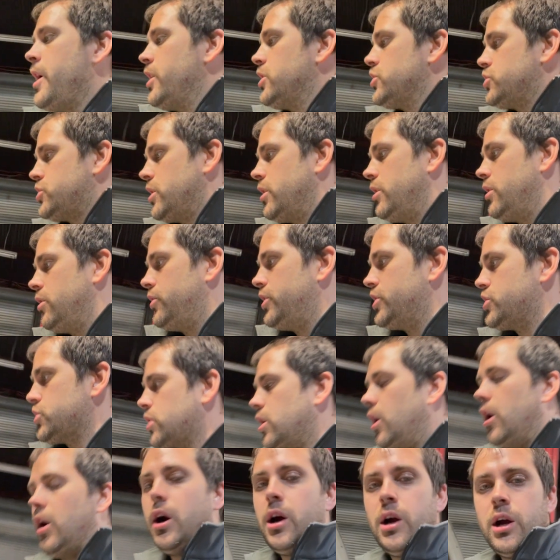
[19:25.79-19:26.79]
So this
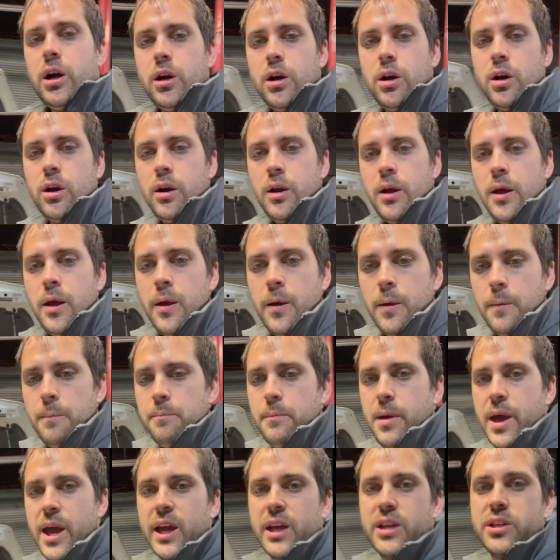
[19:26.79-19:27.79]
car
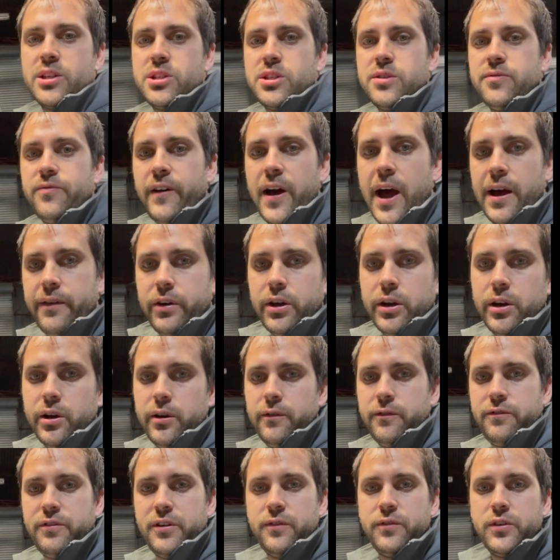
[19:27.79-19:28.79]
makes
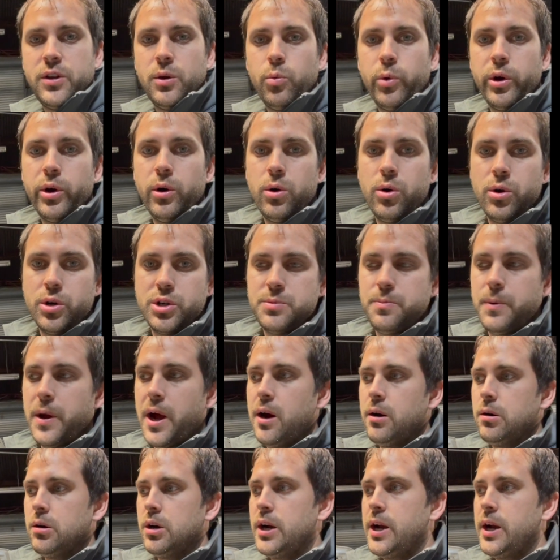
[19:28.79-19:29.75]
550 wheel horsepower,